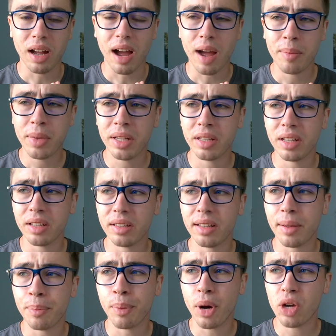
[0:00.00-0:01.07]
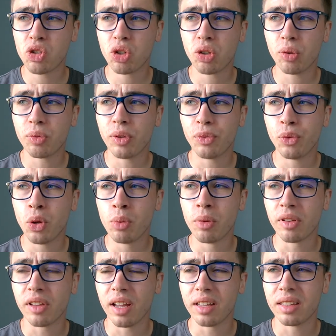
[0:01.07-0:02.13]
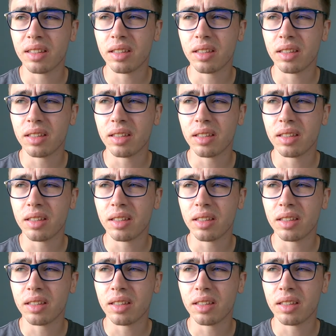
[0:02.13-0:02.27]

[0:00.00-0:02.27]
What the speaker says: I mean, the budget of the film is, I